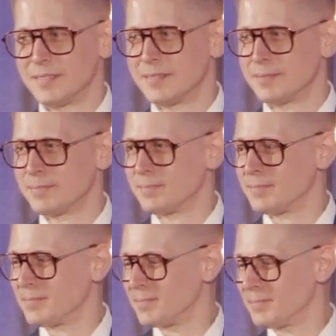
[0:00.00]

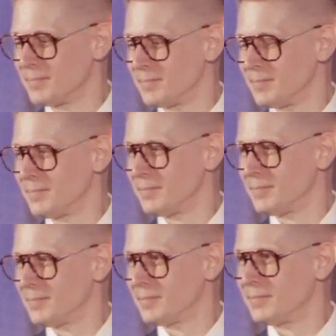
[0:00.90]

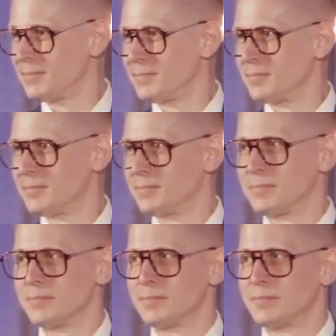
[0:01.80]

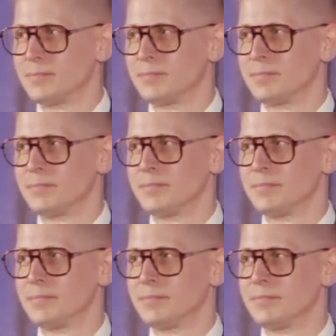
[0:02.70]

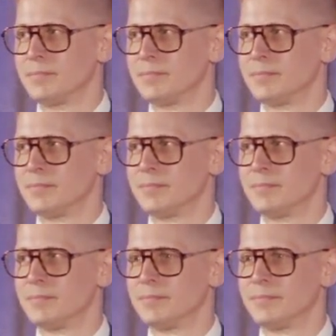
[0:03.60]

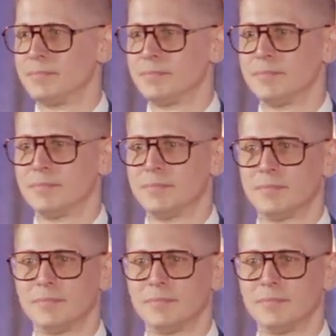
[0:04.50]
The person shown says nothing.